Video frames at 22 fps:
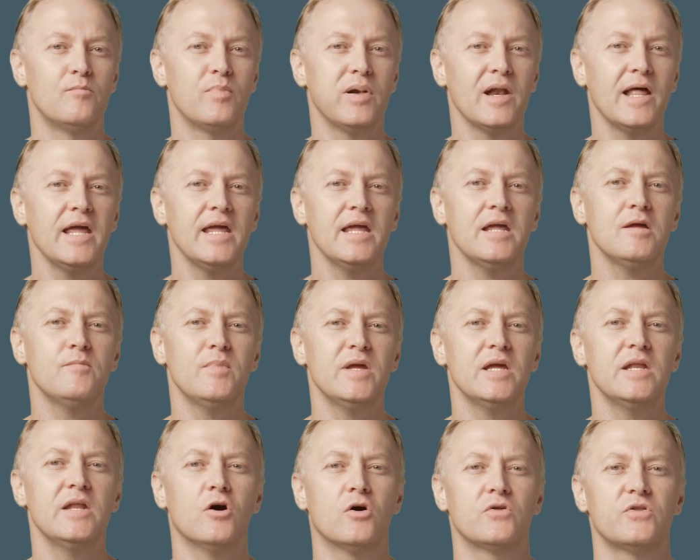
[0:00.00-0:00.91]
Playing
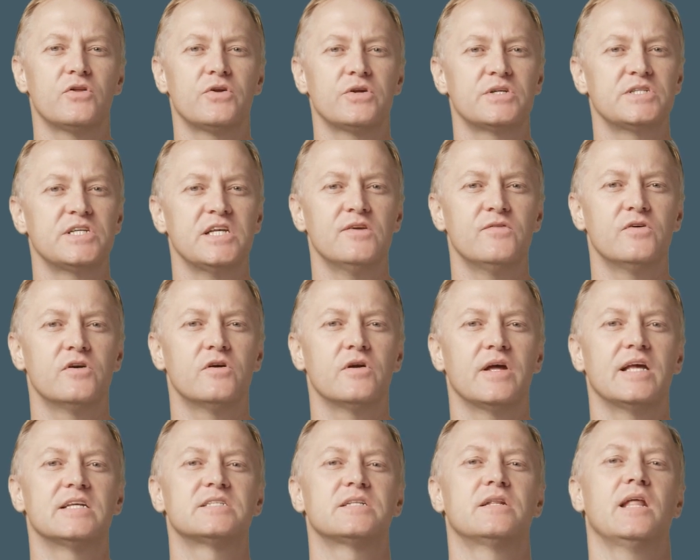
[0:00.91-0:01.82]
media on the receiver
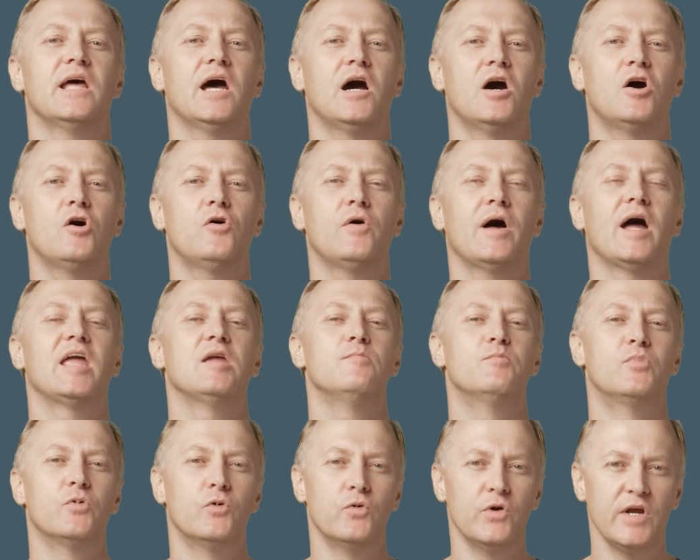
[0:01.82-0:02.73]
is now a
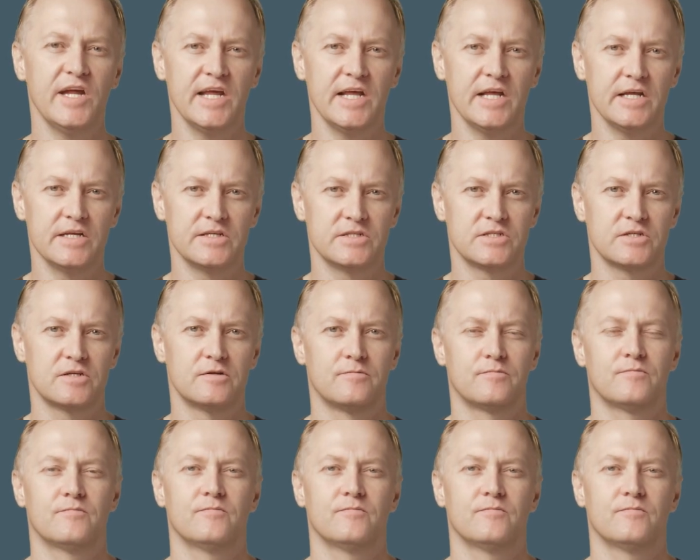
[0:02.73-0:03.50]
breeze.